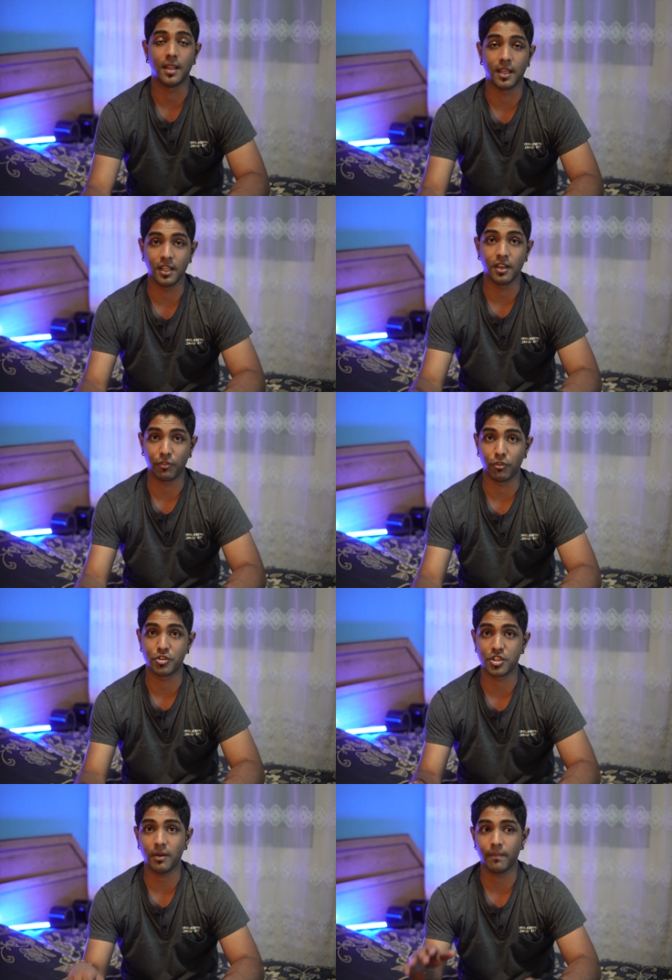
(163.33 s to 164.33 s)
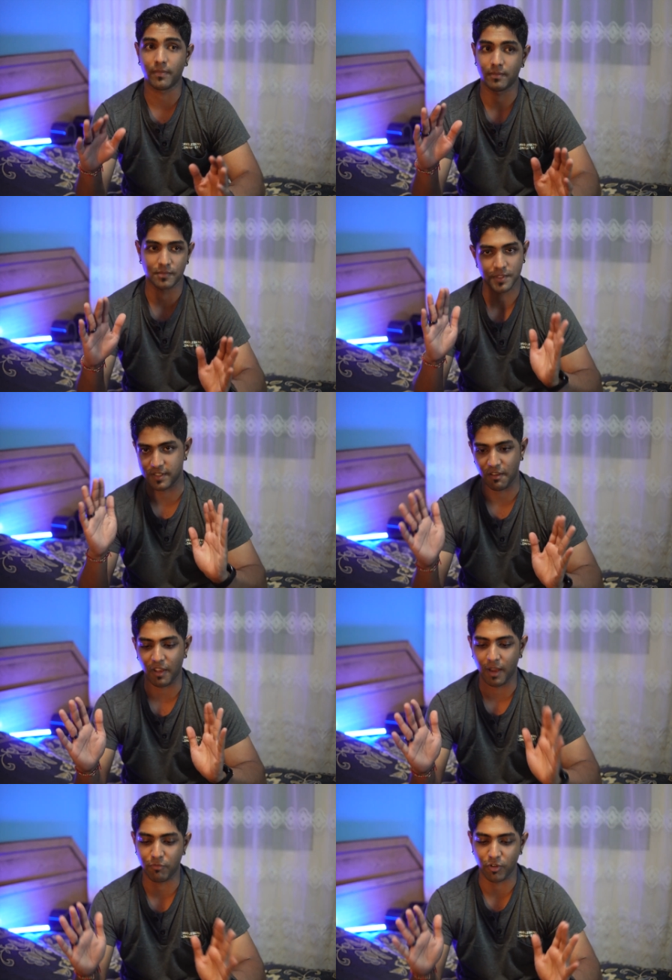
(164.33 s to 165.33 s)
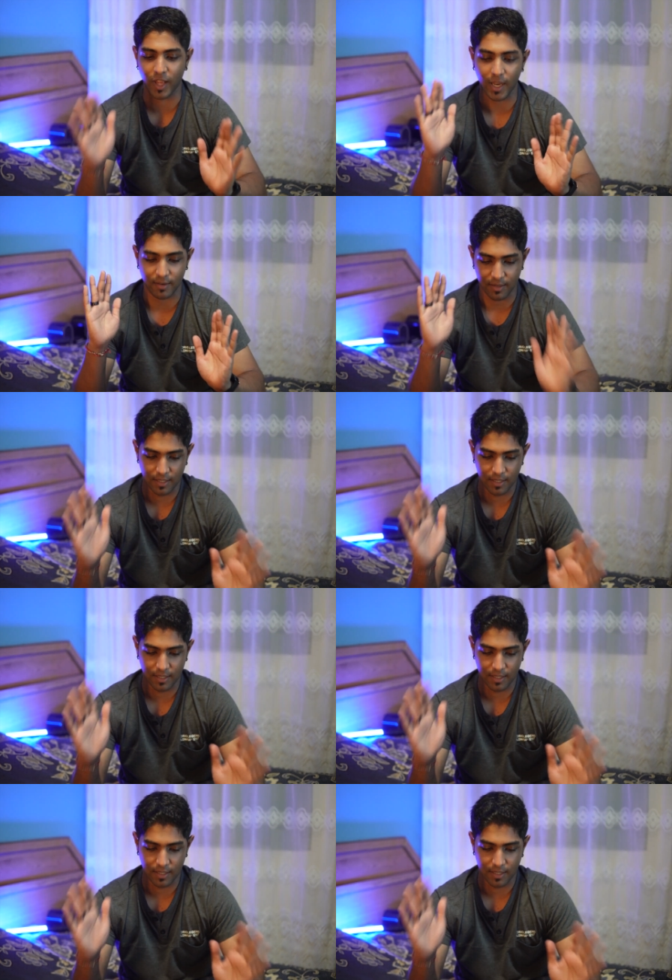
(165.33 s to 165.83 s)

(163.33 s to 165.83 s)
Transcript: in the near future, saving up for that.